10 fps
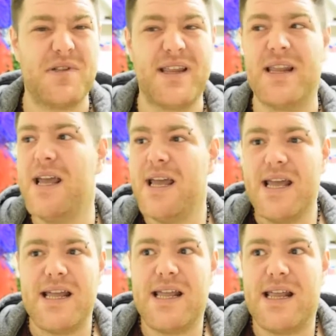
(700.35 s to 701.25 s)

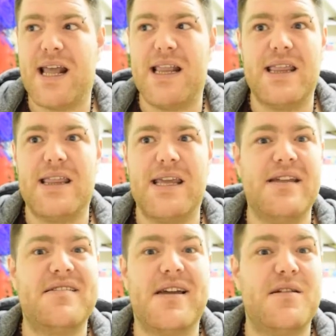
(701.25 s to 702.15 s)
In
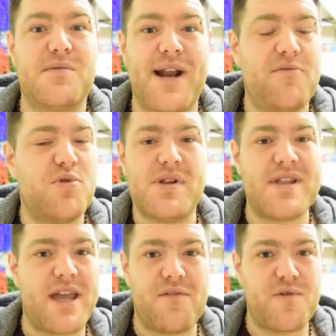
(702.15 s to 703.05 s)
these days when everyone's
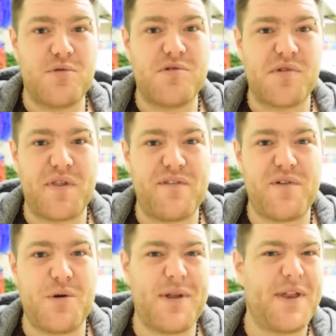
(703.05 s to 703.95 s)
taking photos on their
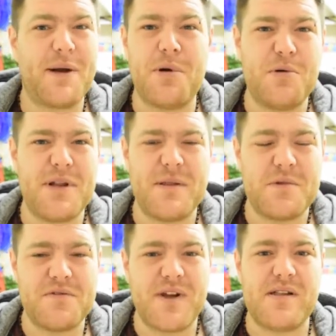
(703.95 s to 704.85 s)
phone and they're uploading them
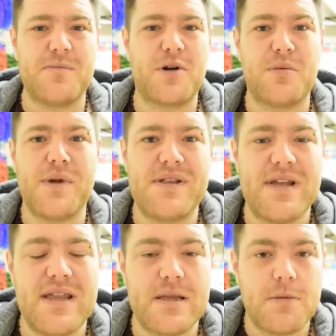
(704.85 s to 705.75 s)
to Facebook and we
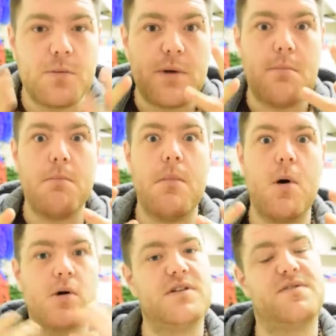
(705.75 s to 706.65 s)
see them and we're
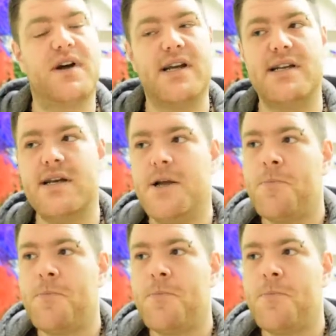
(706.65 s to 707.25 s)
mortified.